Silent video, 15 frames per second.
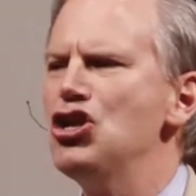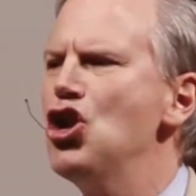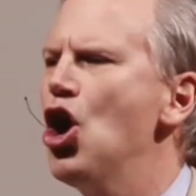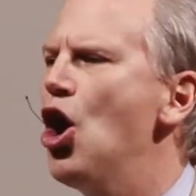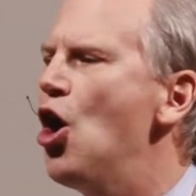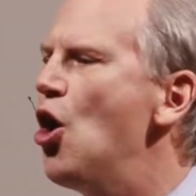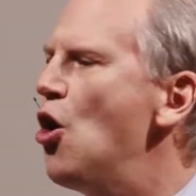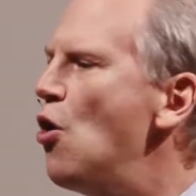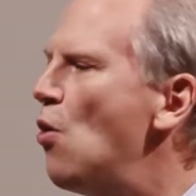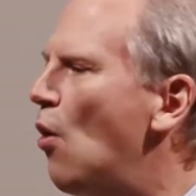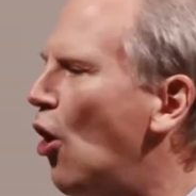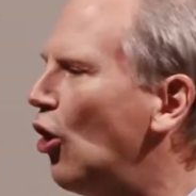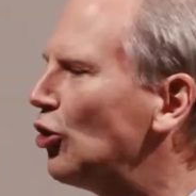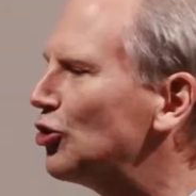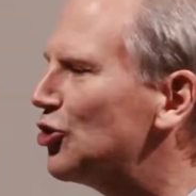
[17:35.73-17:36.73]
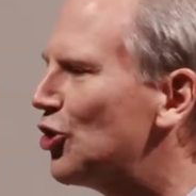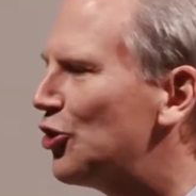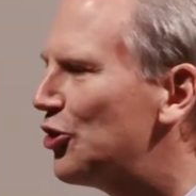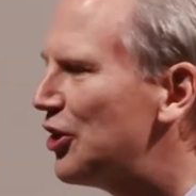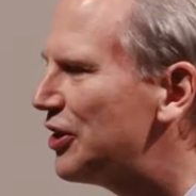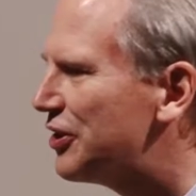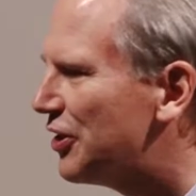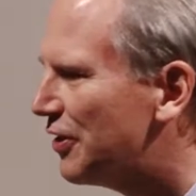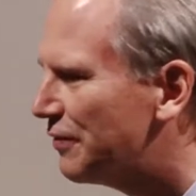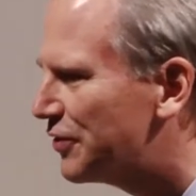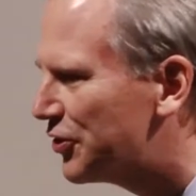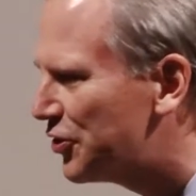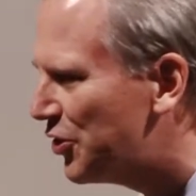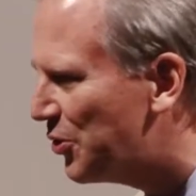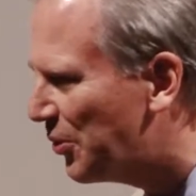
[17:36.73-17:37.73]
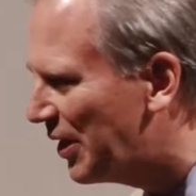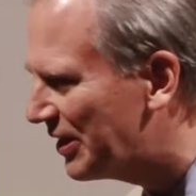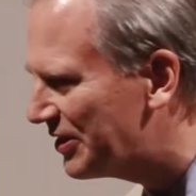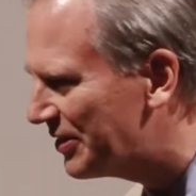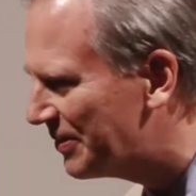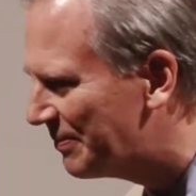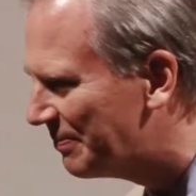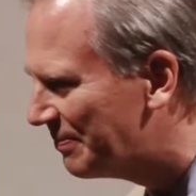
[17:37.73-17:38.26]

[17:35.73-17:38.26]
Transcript: no alternatives to it.